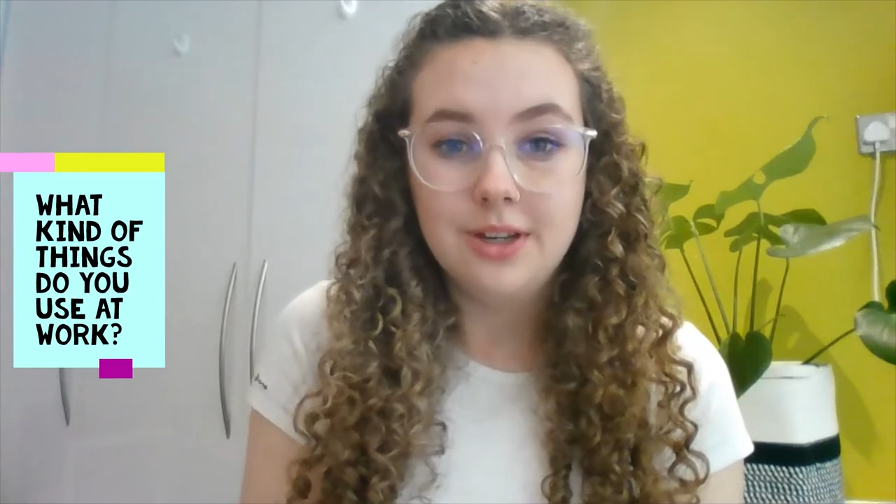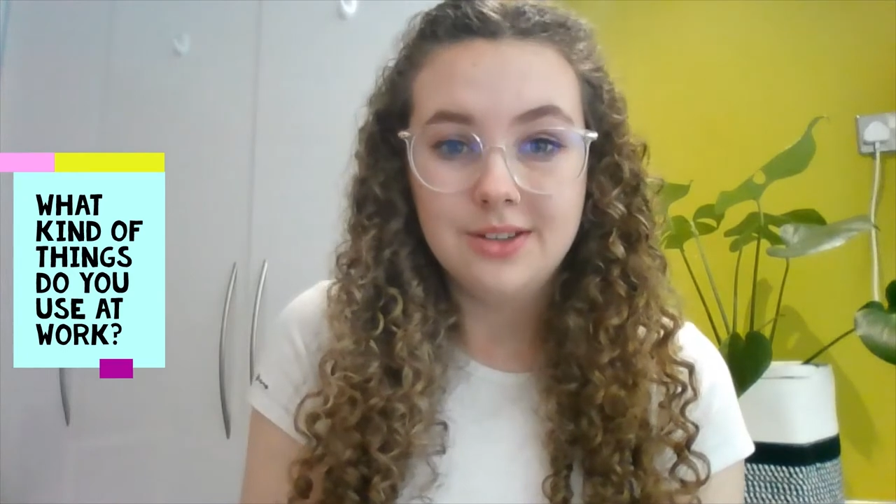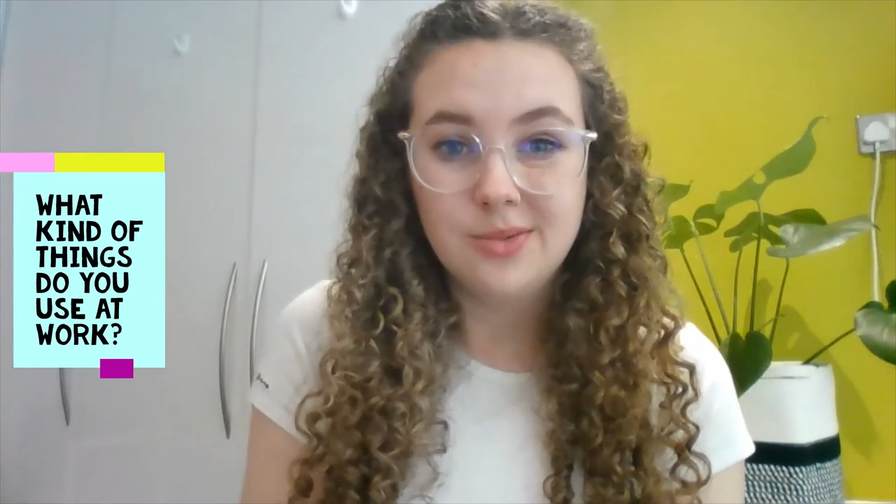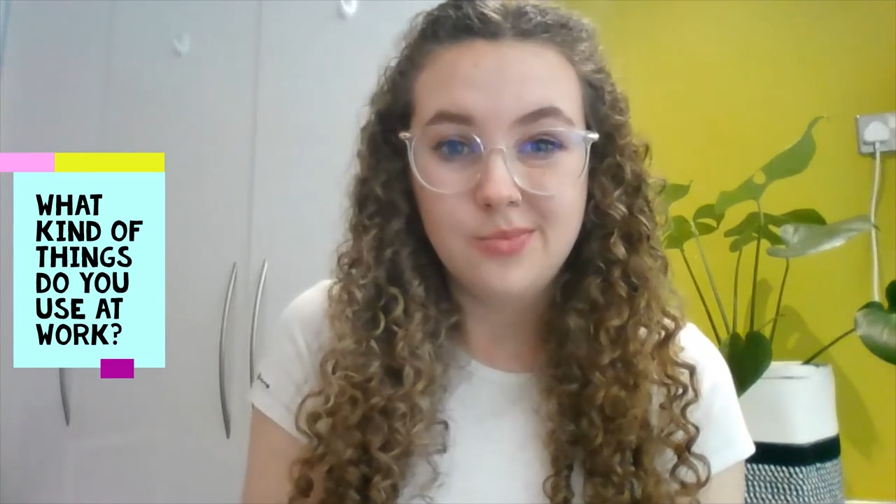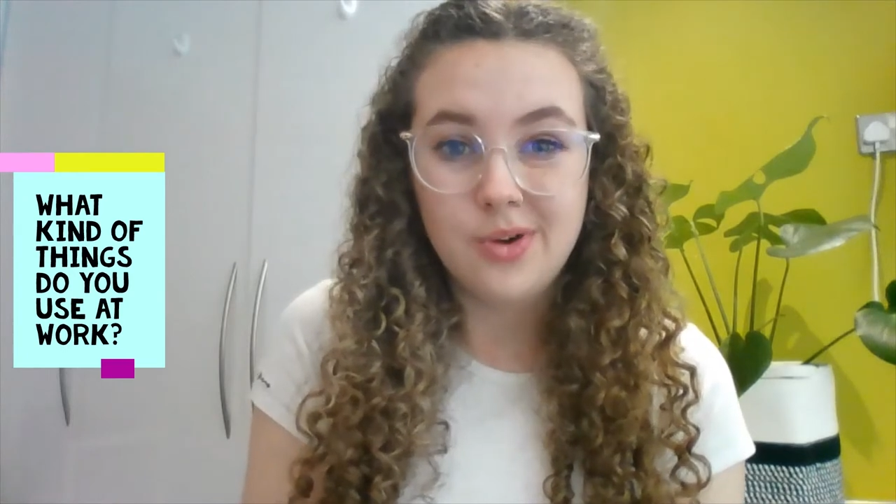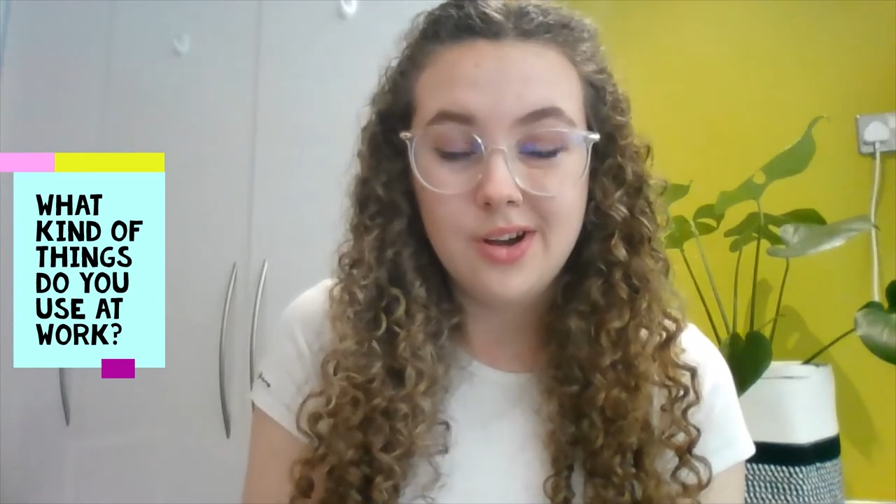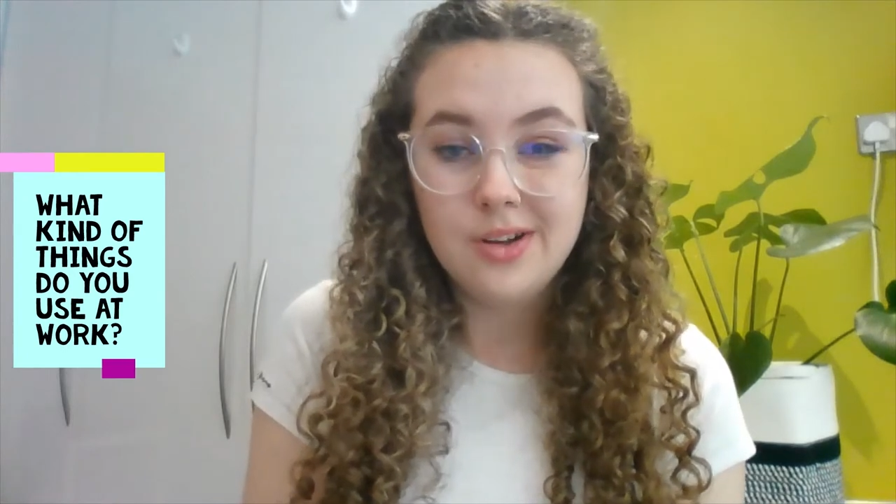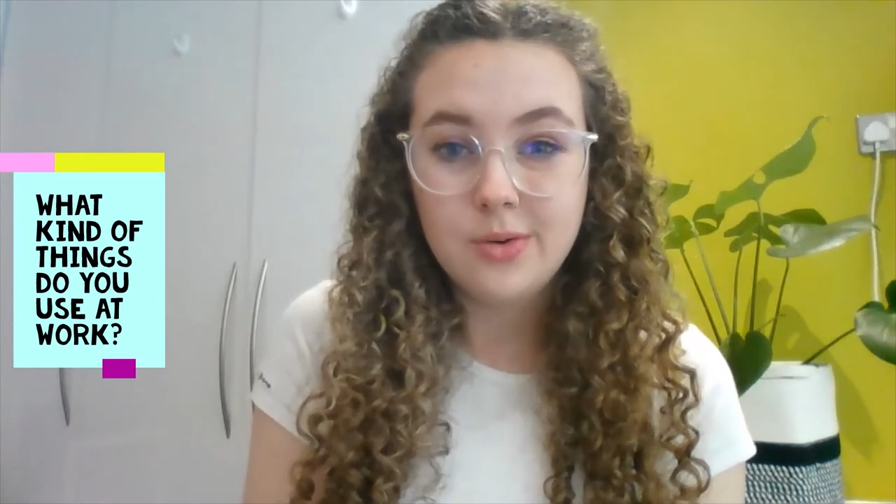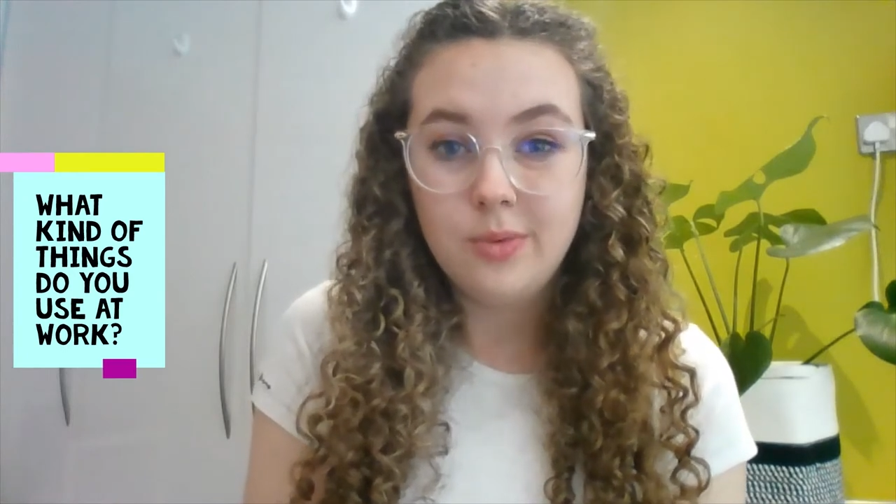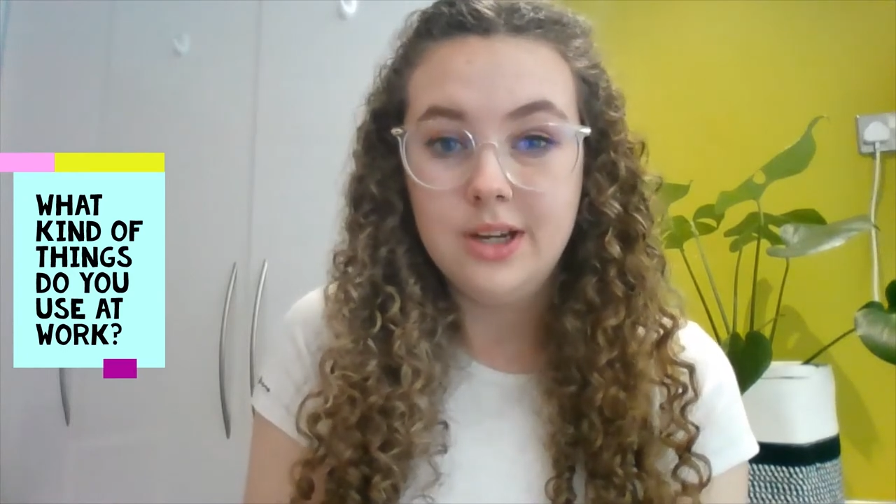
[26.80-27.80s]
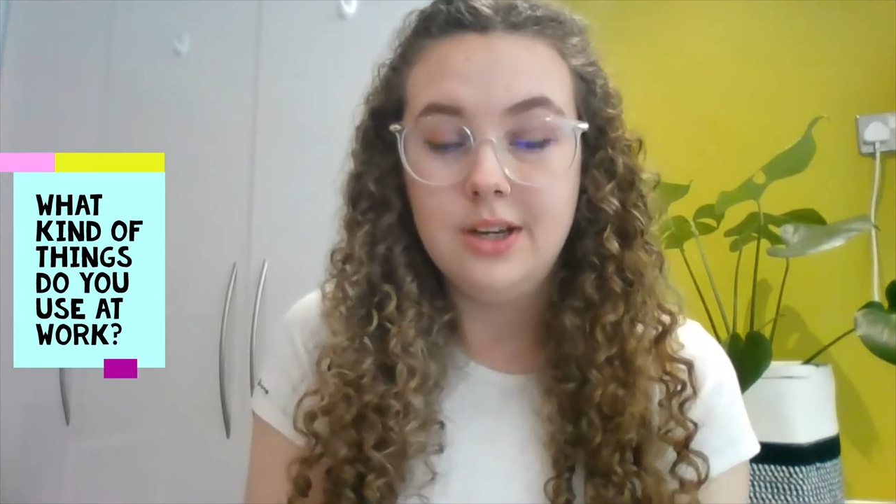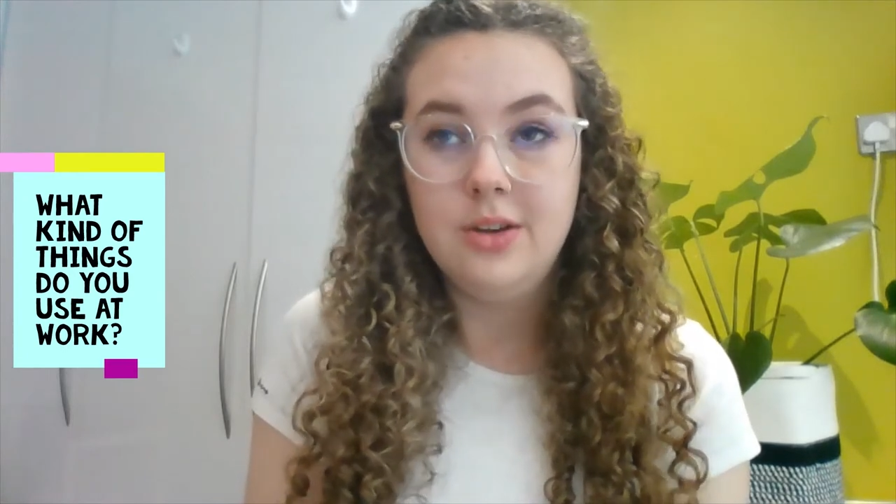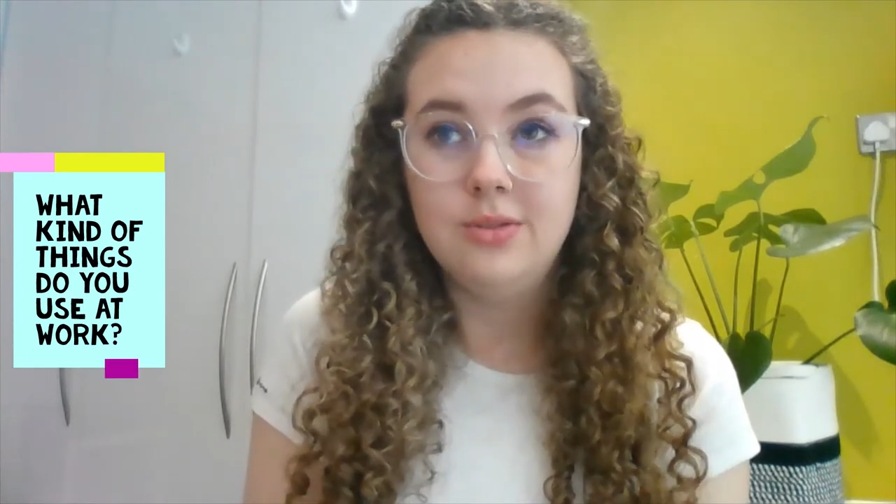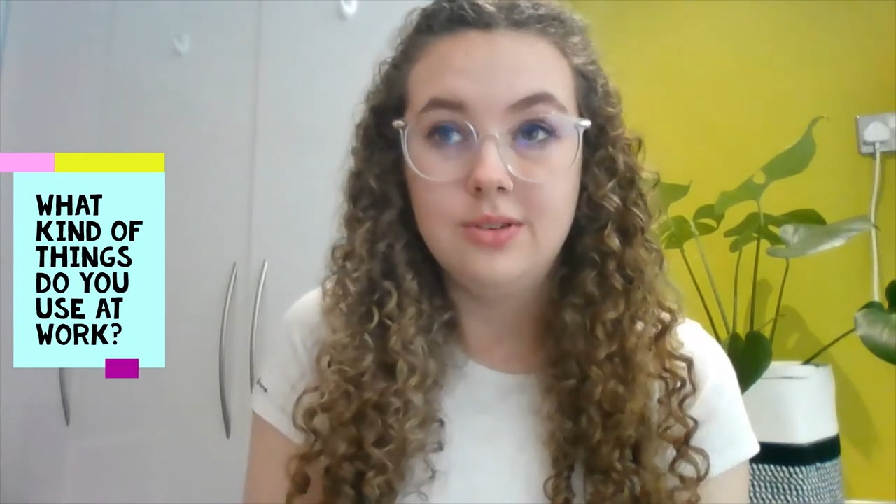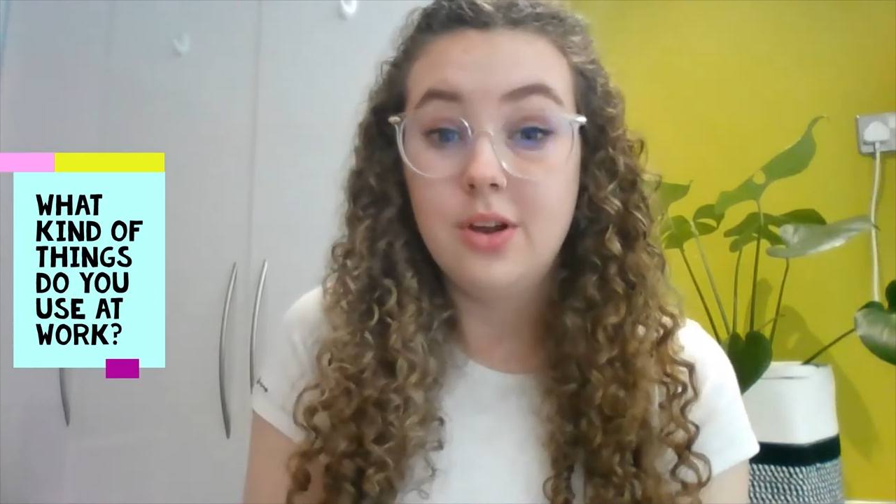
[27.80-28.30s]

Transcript: doing some work, we use